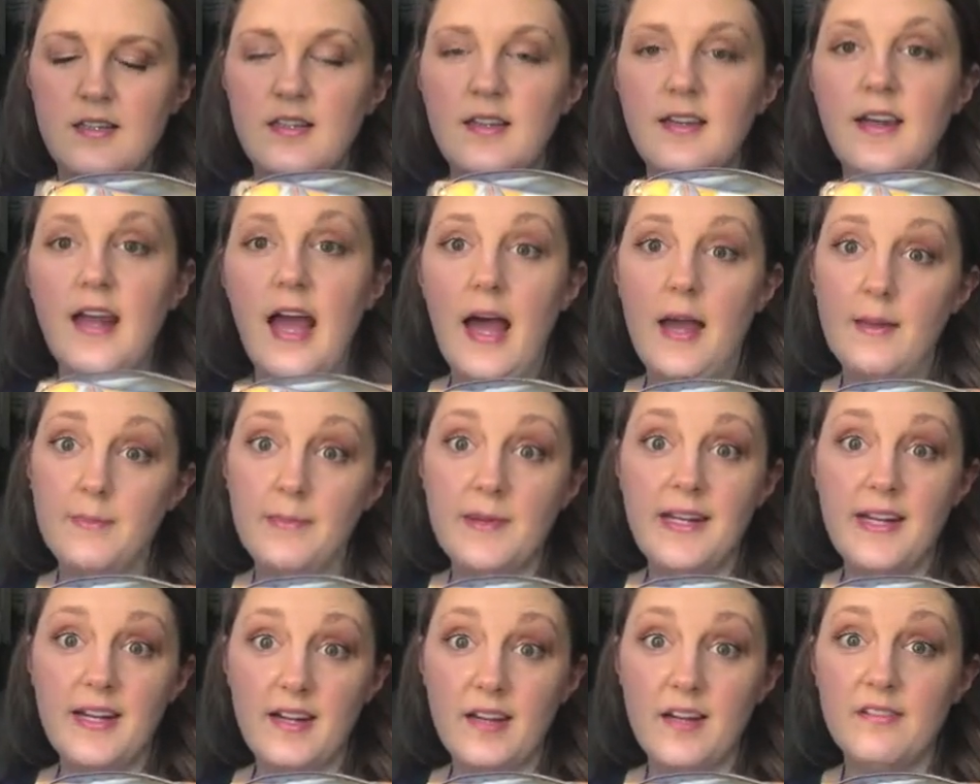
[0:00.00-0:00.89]
not
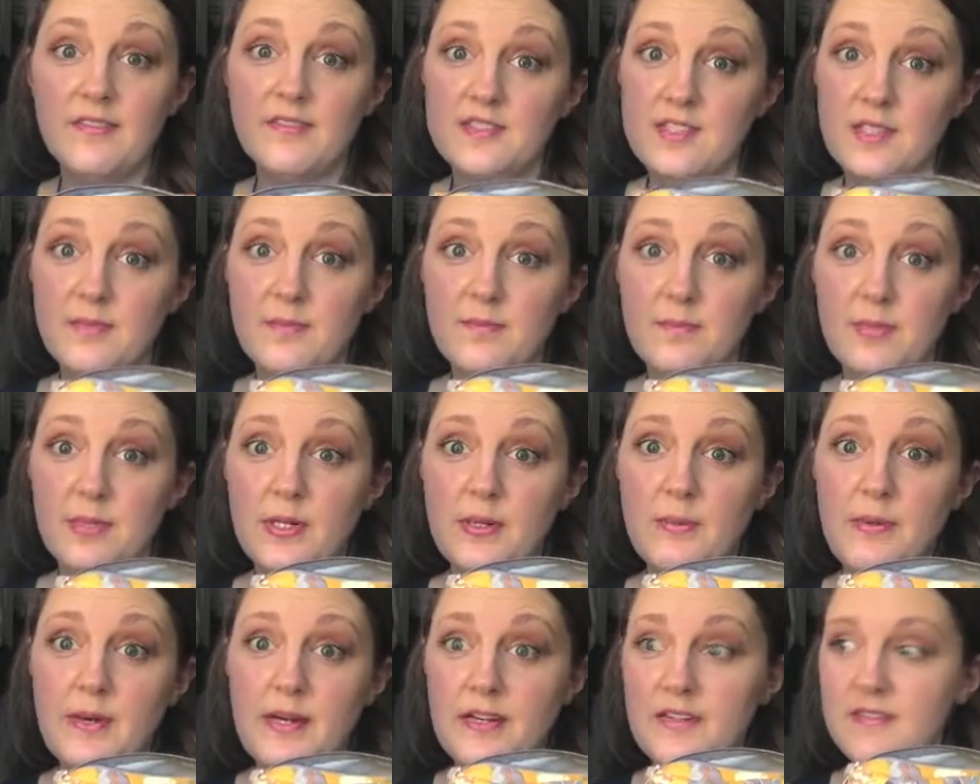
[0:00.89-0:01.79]
big enough to put a
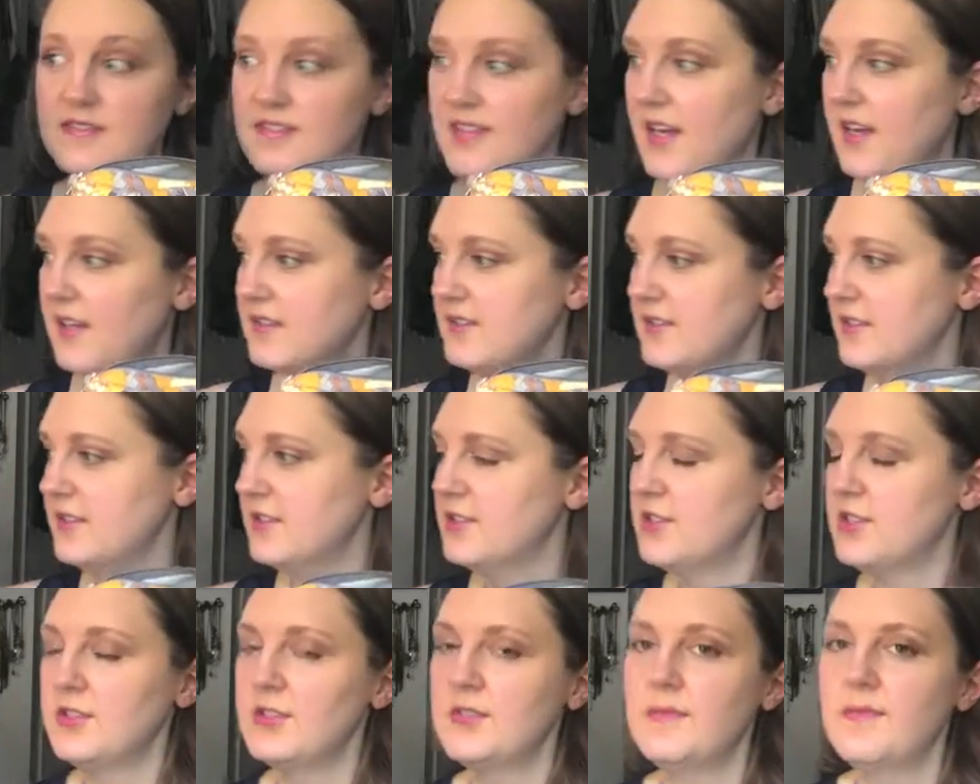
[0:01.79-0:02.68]
pair of socks
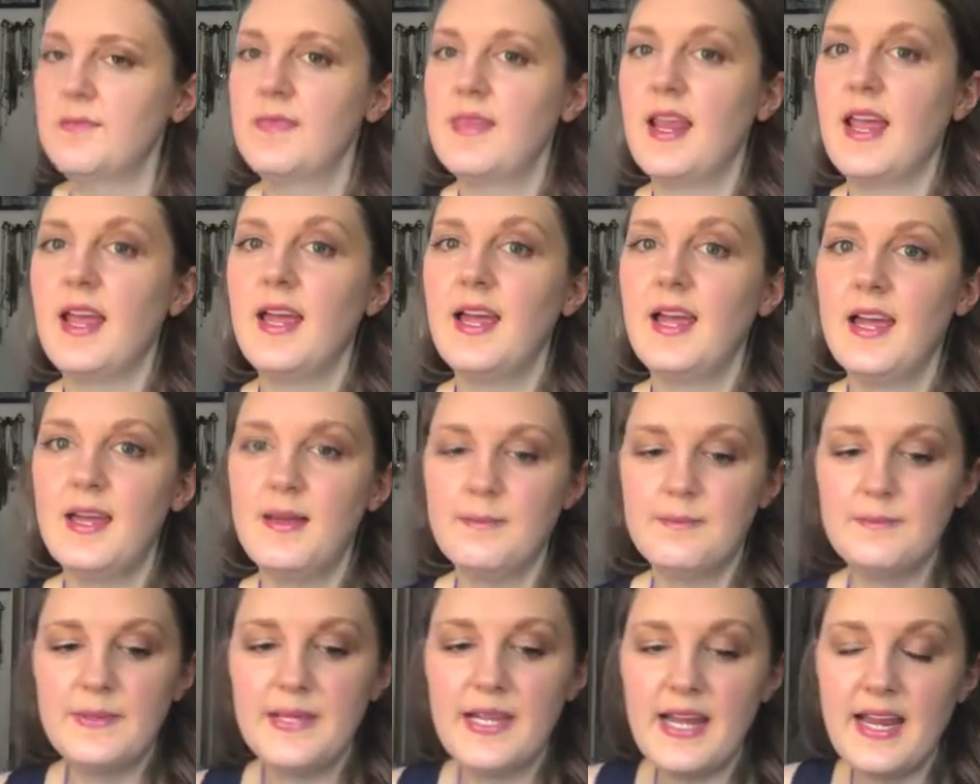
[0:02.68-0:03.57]
into.
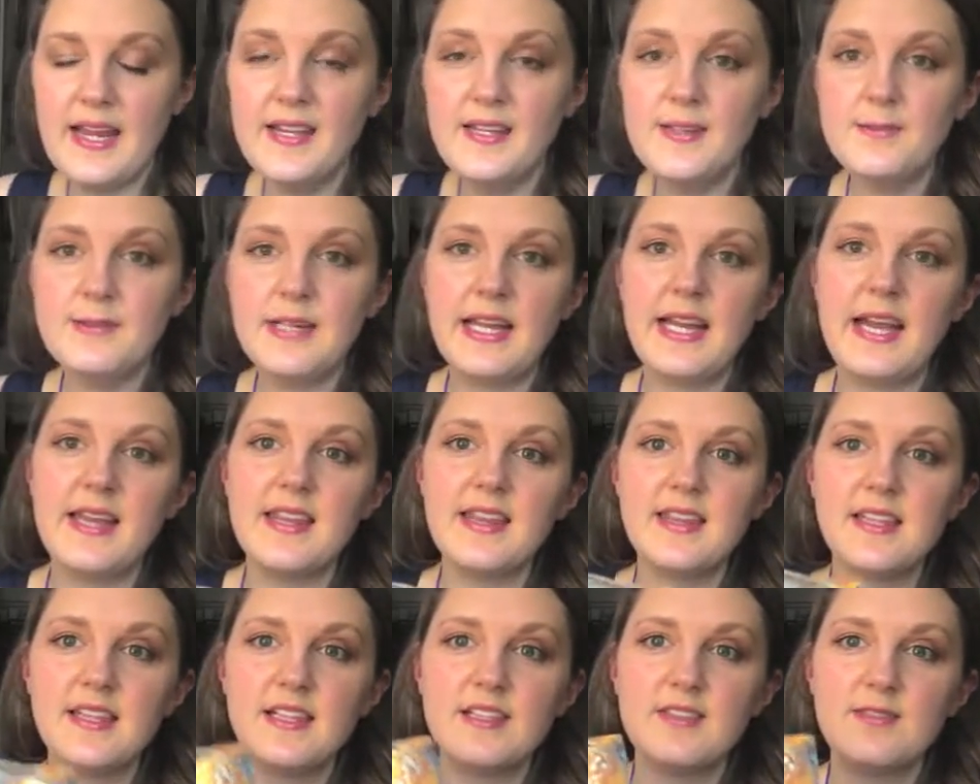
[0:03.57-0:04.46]
But anyway, I
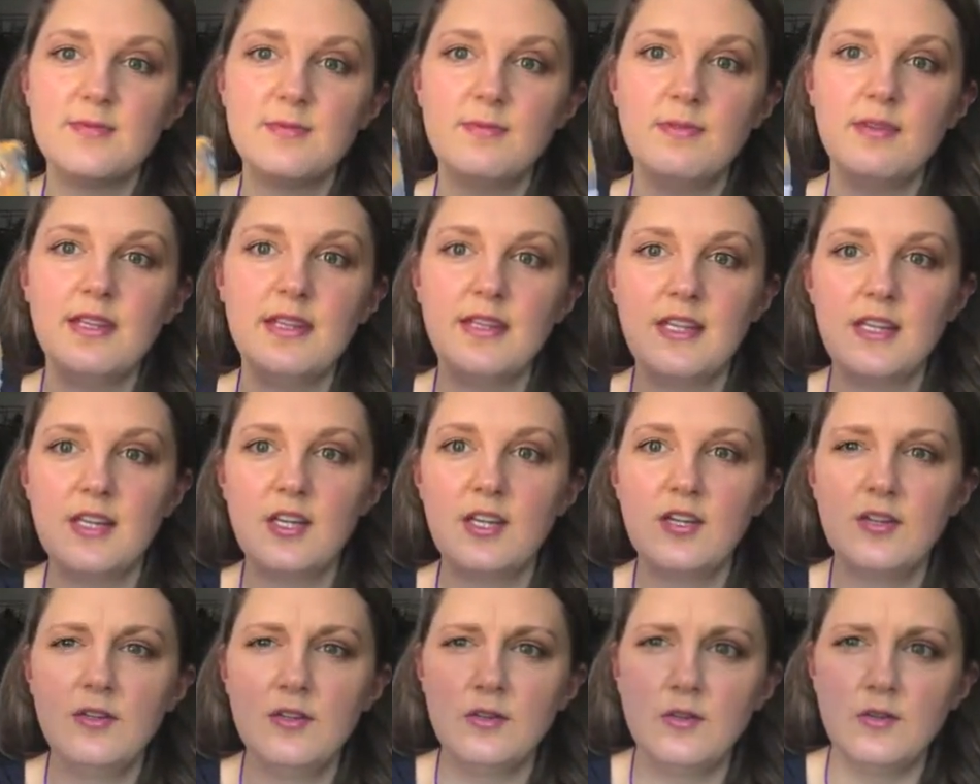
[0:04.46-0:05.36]
think it's really
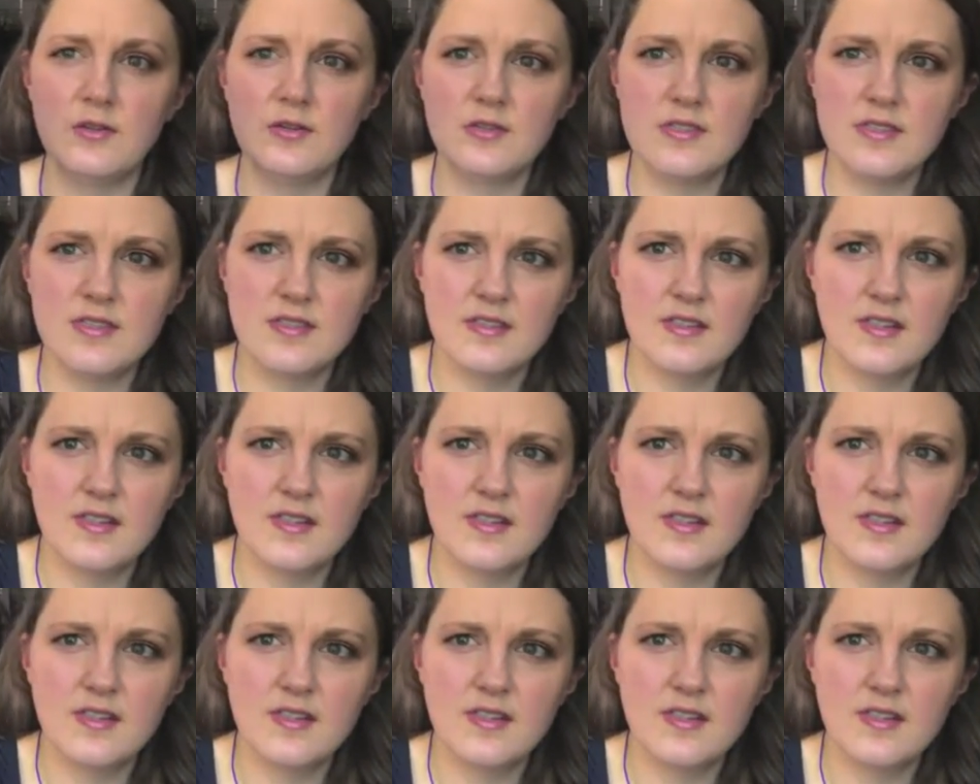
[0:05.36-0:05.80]
cute.